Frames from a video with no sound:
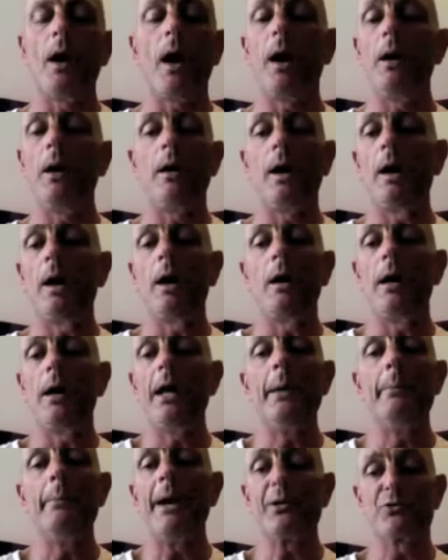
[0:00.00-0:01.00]
Oh,
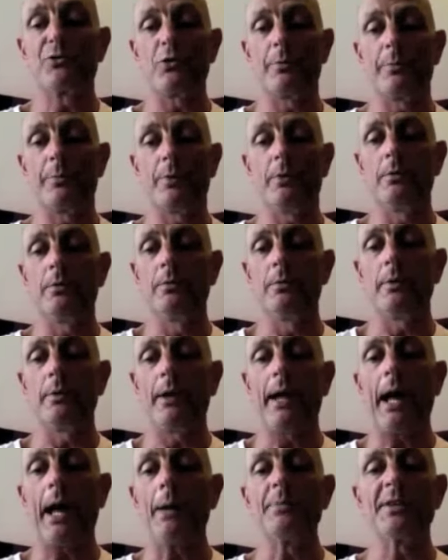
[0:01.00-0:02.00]
immeasurable,
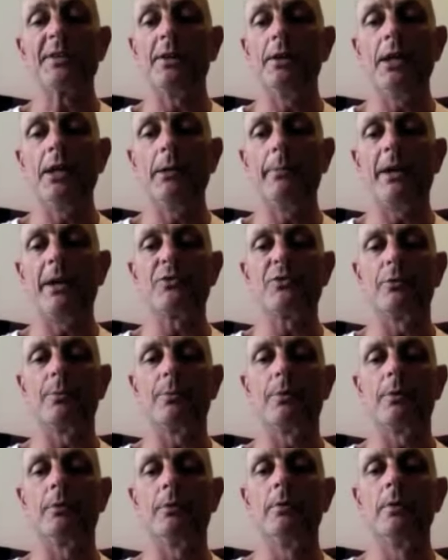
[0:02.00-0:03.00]
absolutely
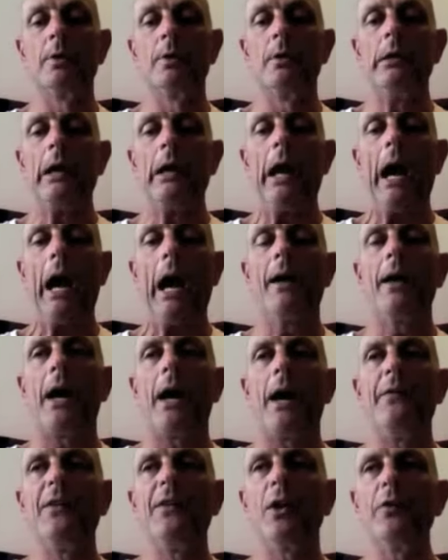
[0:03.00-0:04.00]
immeasurable.
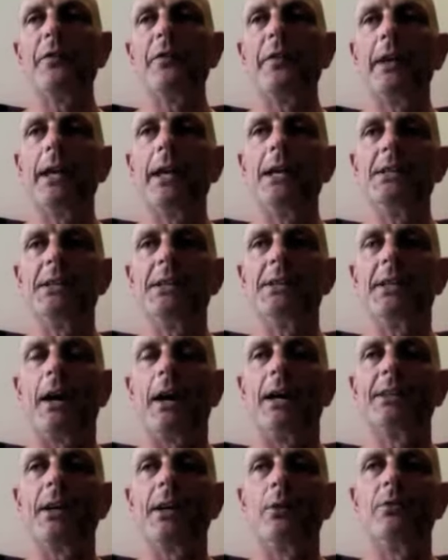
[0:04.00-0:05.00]
And the odd thing is, is that
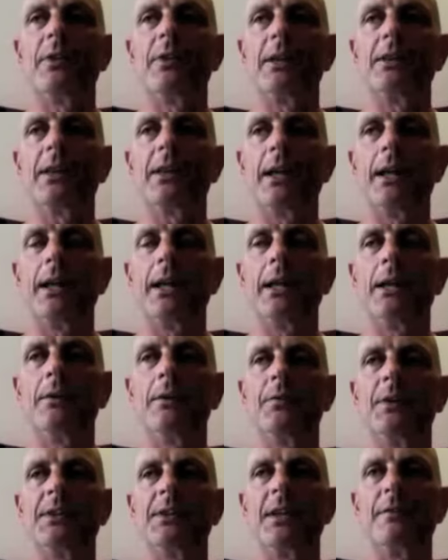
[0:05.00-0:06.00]
I don't think the,
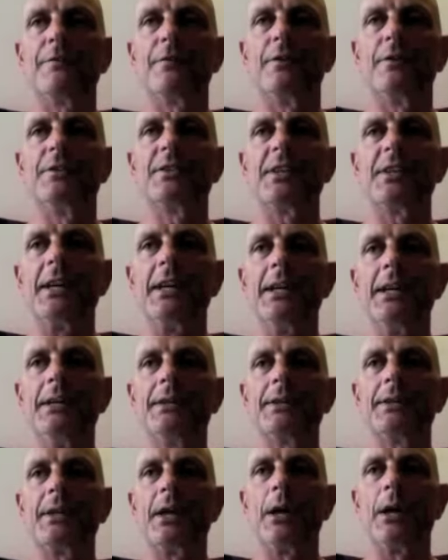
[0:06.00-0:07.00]
the difference
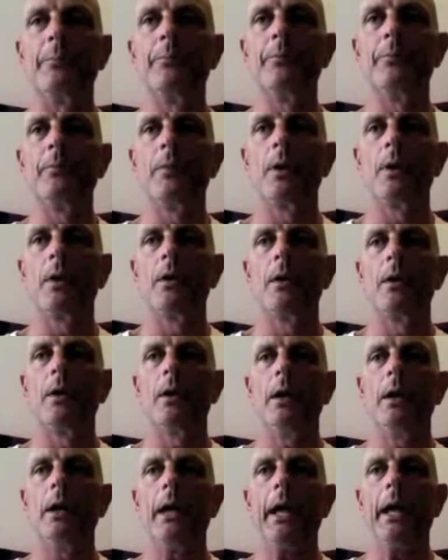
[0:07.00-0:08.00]
is um,
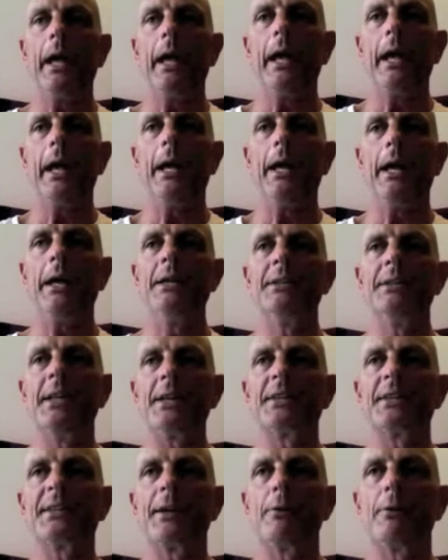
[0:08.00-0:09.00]
is
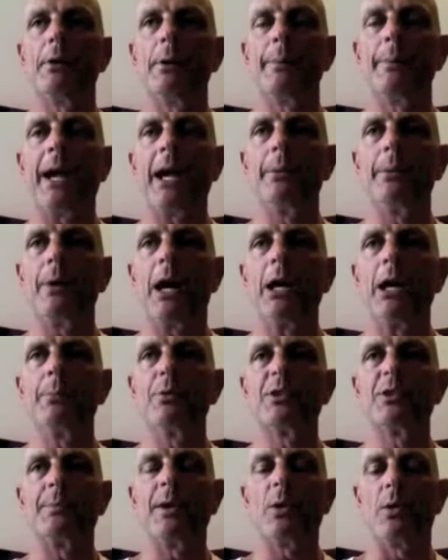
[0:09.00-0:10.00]
necessarily be
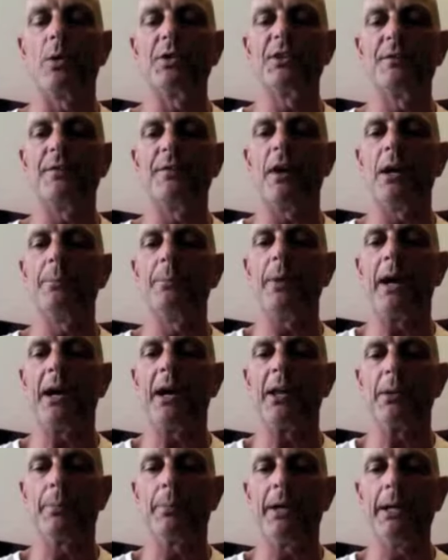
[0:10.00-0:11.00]
able to be quantified
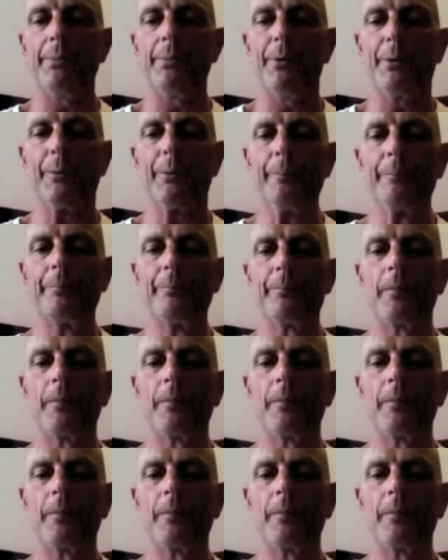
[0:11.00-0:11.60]
by other people